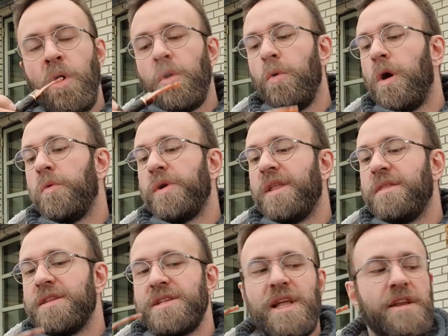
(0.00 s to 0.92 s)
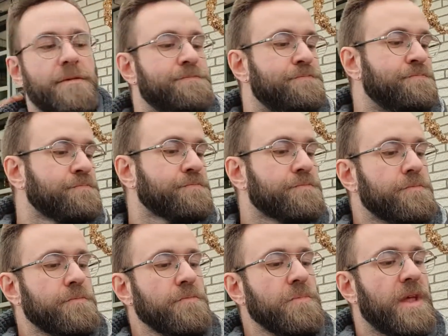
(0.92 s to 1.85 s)
while we get this lit,
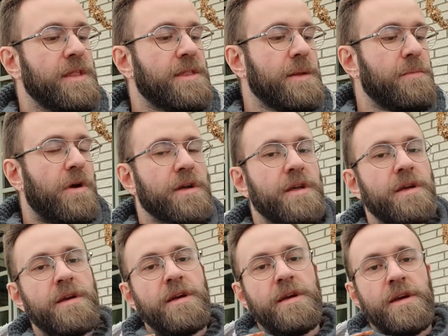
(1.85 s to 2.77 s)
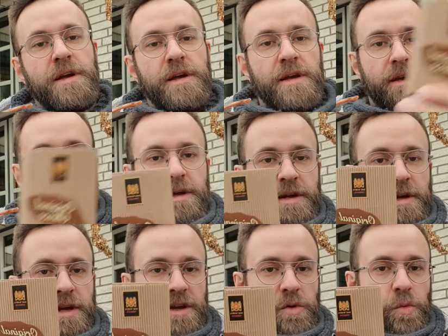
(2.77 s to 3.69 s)
in Denmark,
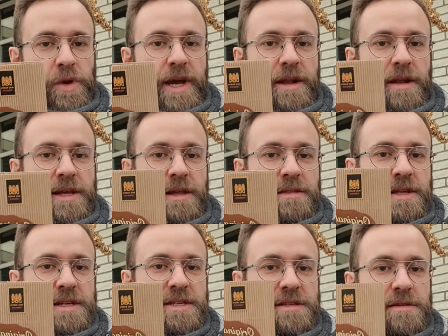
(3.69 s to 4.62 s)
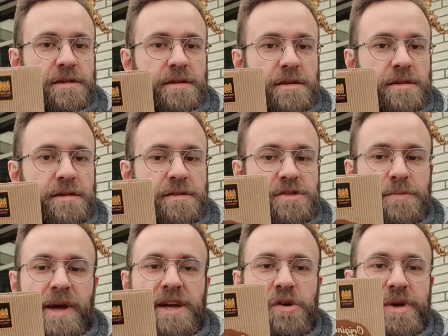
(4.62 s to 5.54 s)
we cannot get this
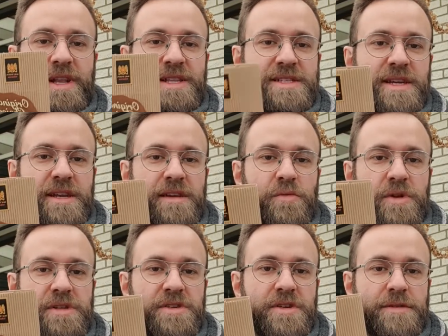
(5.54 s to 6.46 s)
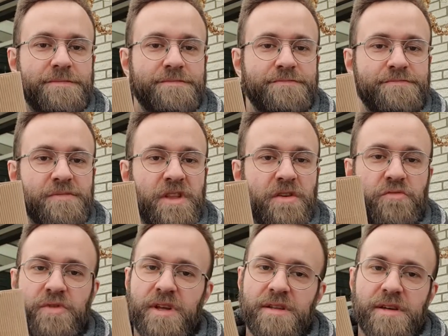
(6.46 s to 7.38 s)
tobacco in a tin, which
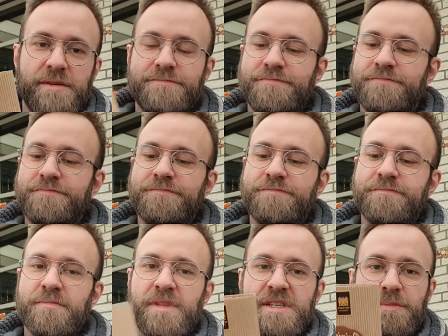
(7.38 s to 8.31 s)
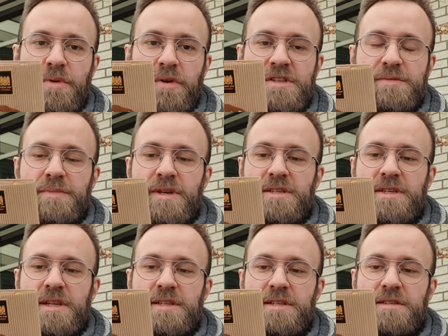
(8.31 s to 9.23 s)
really disappoints me,
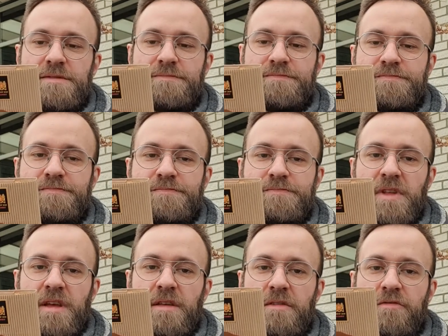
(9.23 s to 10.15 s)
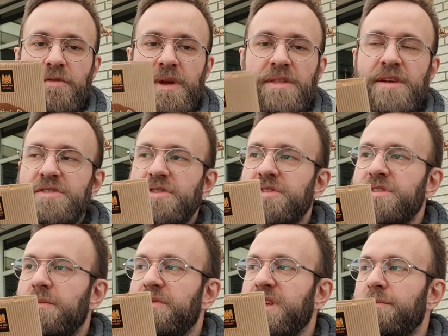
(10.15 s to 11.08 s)
since for me there's just
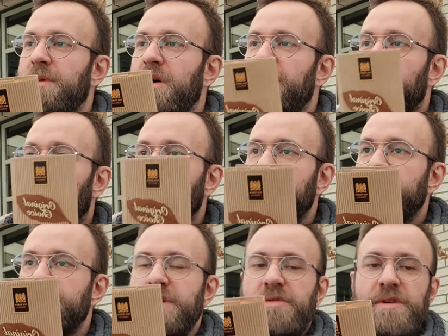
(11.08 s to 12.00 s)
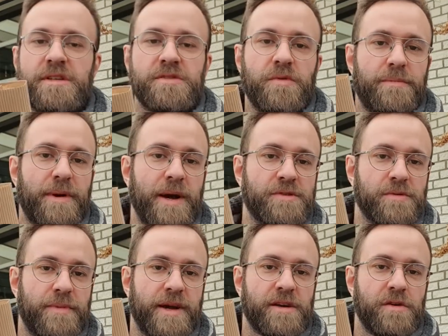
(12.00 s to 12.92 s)
something about the whole experience with pipe
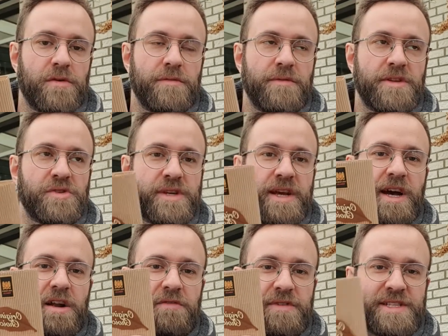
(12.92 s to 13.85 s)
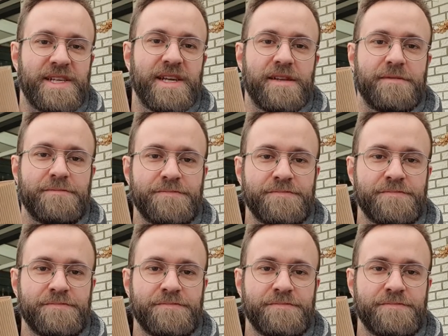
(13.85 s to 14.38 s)
tobacco that you get out of a tin.